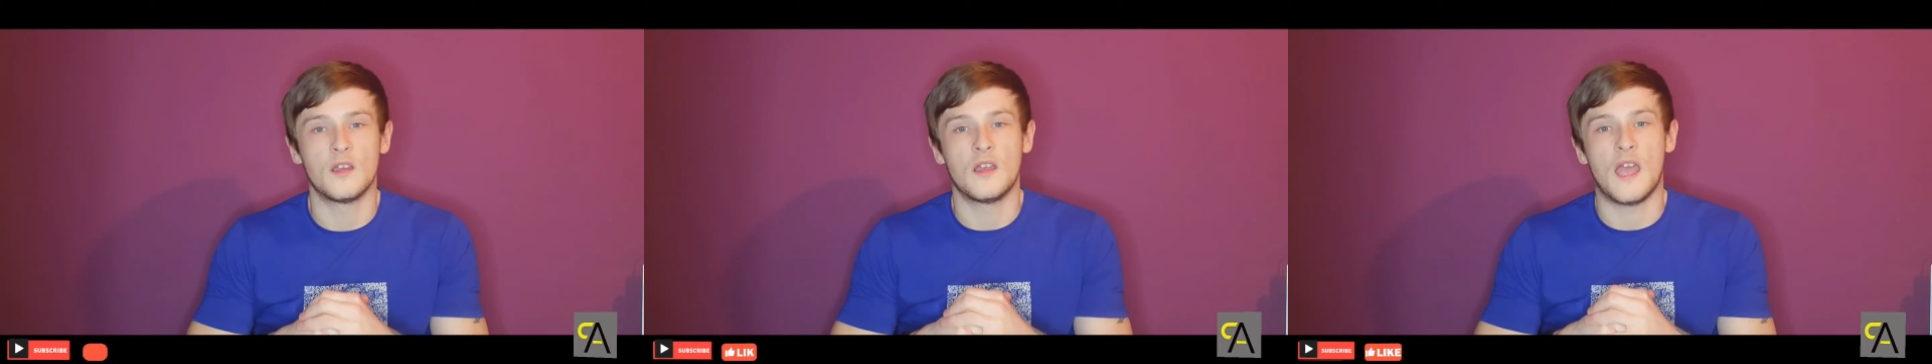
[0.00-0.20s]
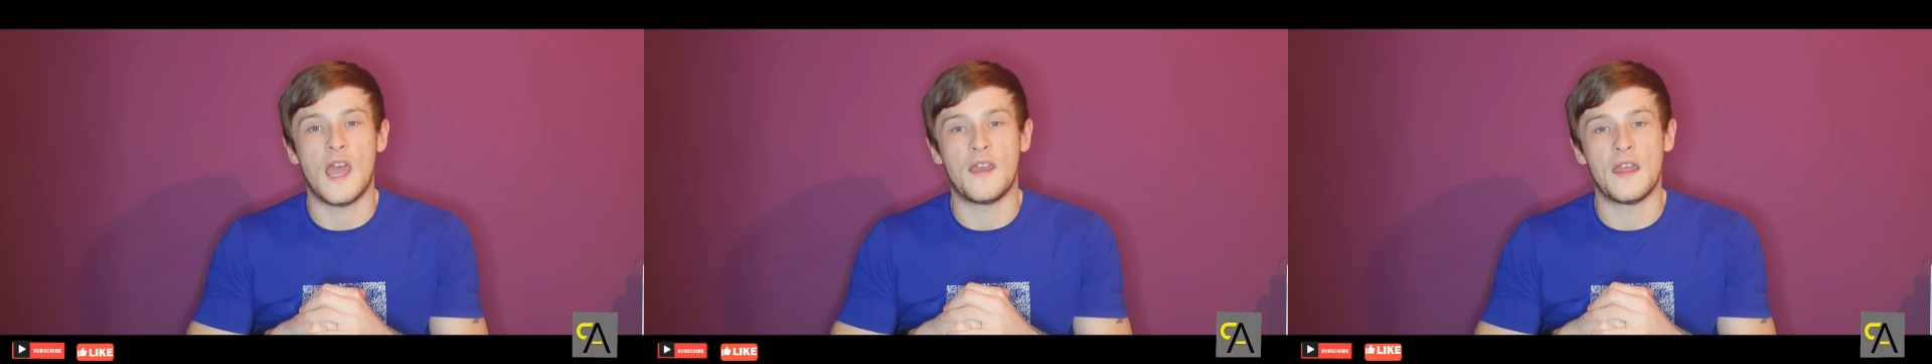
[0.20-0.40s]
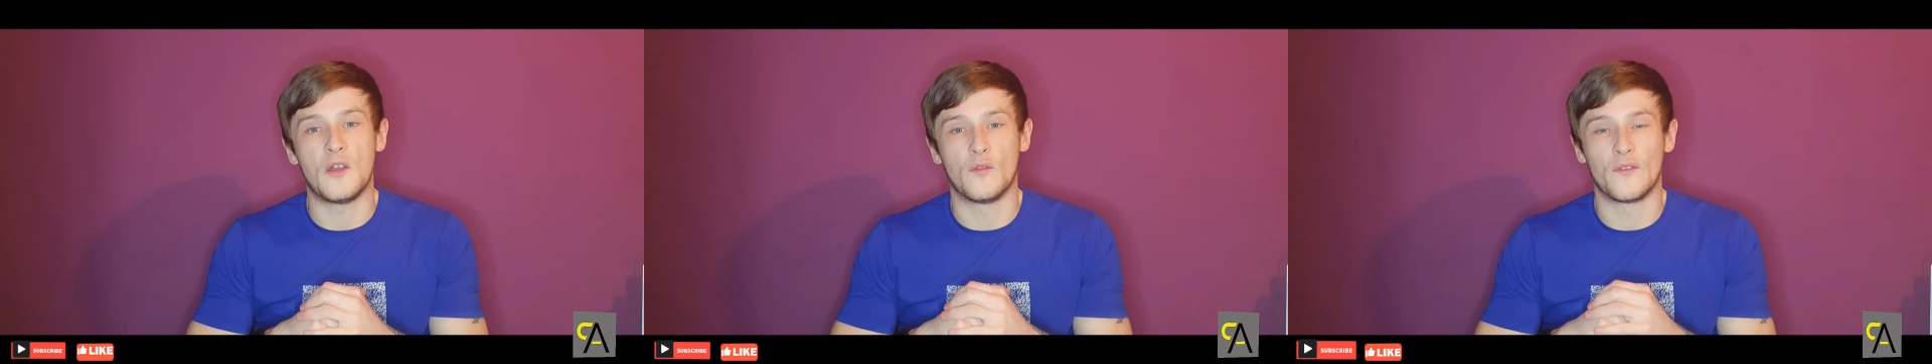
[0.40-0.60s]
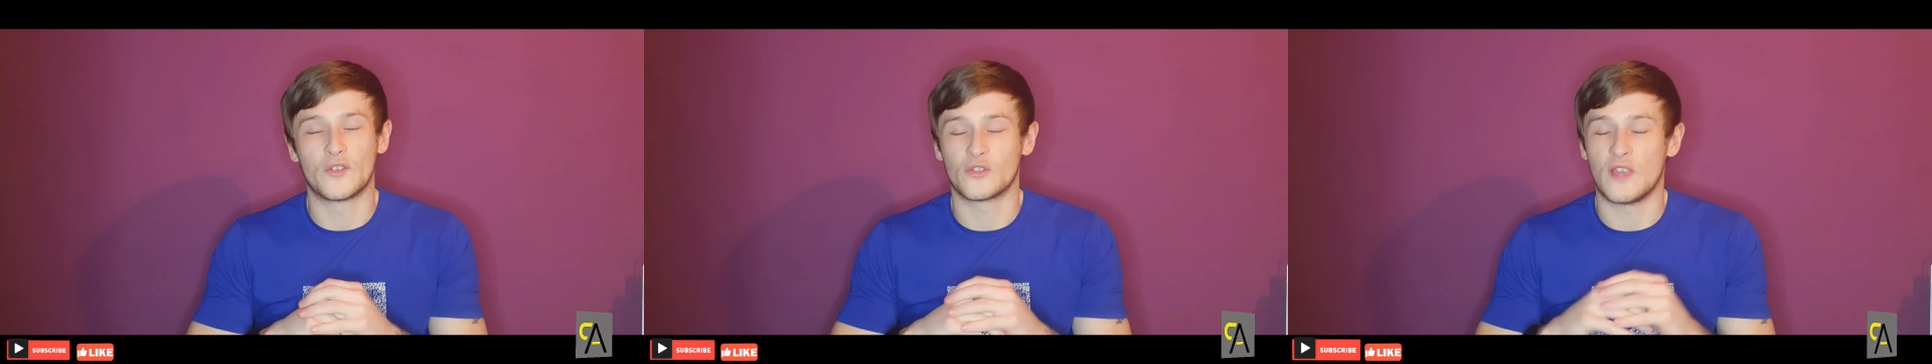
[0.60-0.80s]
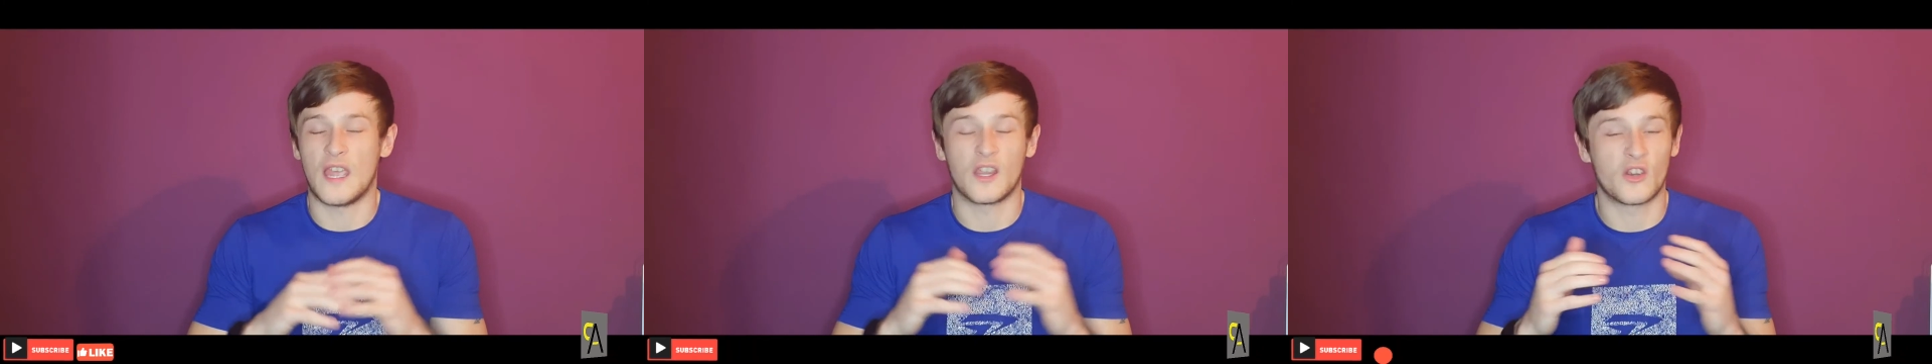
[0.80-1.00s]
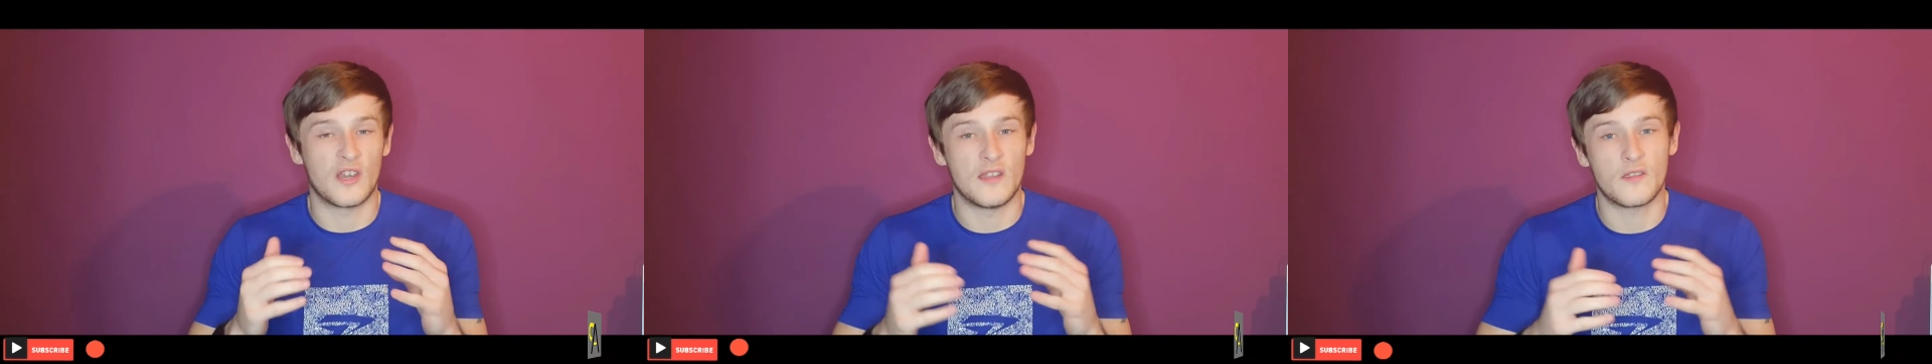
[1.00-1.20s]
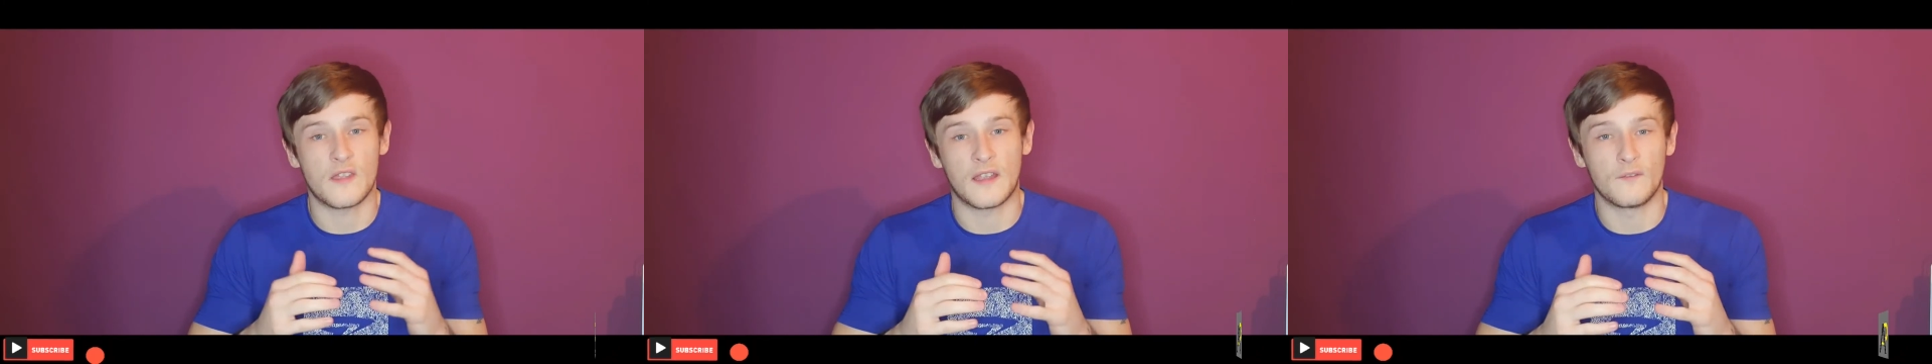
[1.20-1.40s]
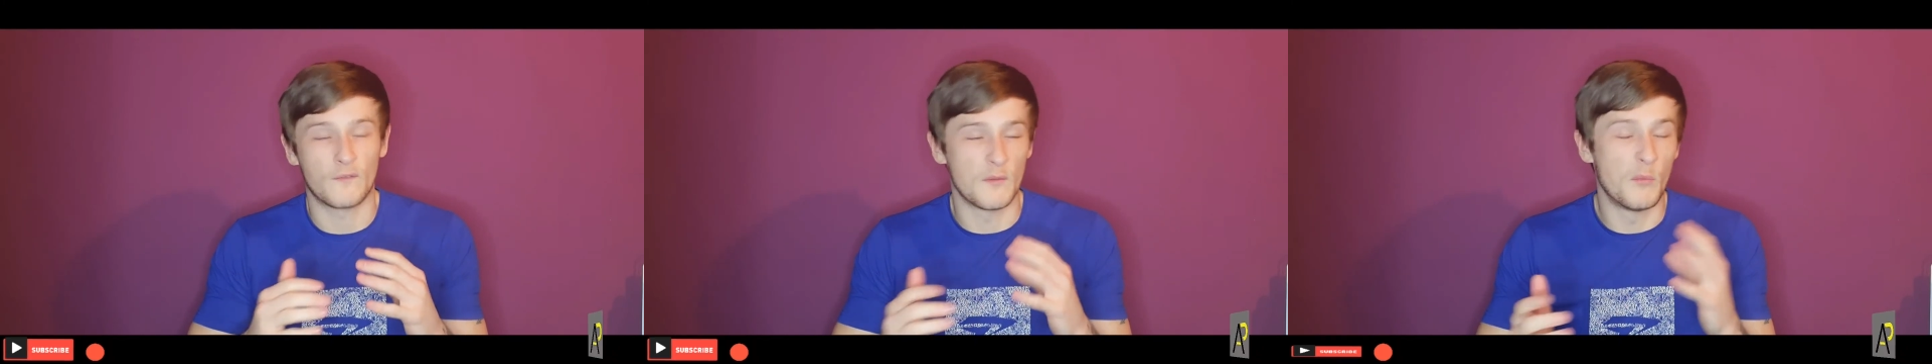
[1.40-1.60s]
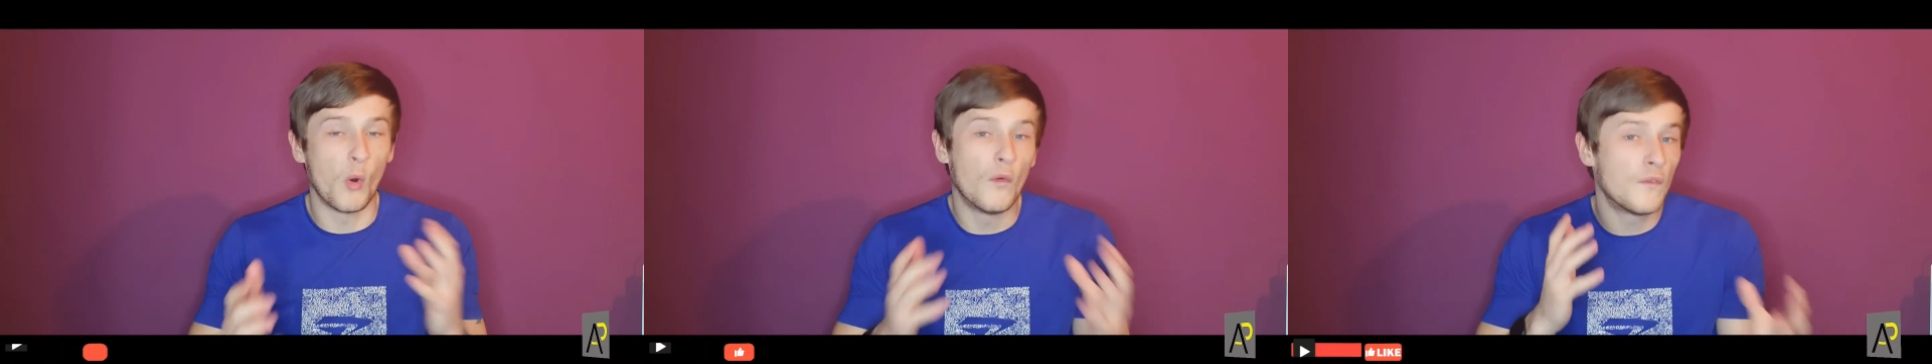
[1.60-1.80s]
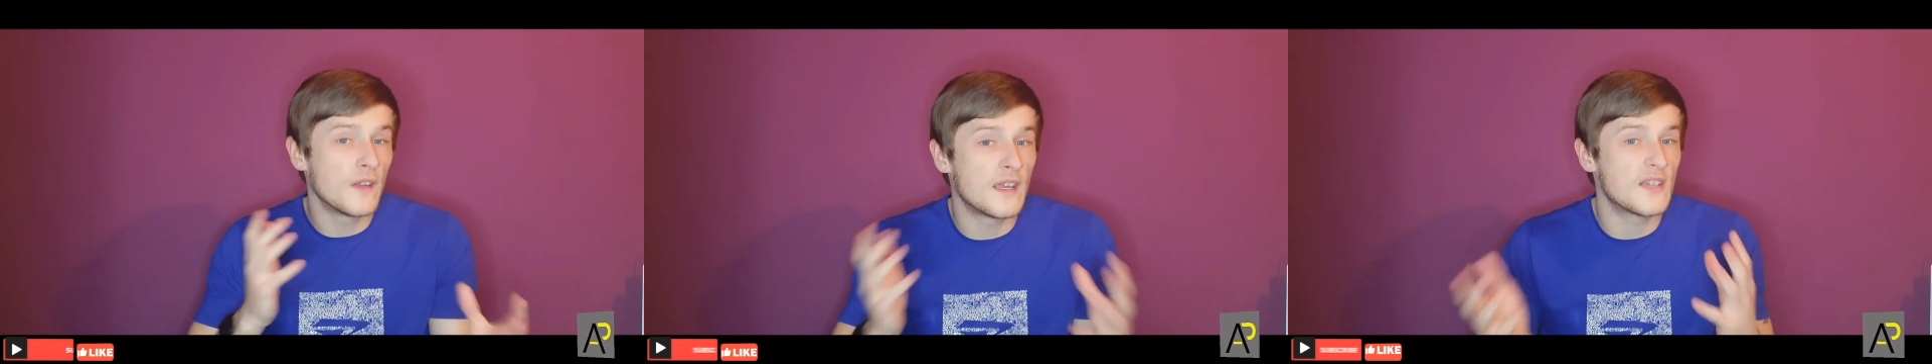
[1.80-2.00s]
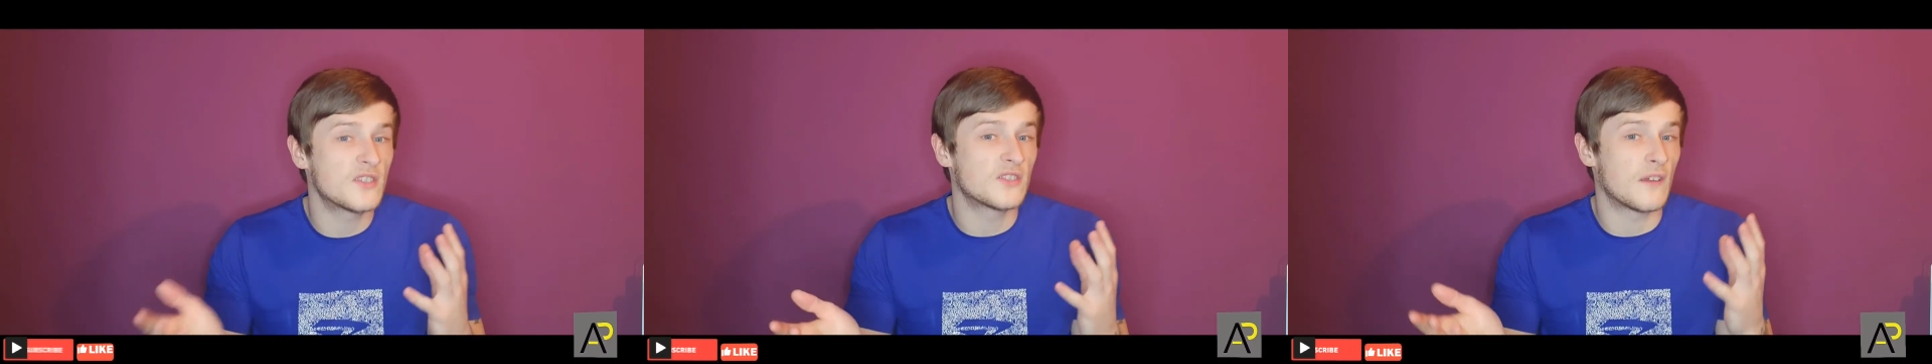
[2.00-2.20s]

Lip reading: And then obviously a great thing for both of you is,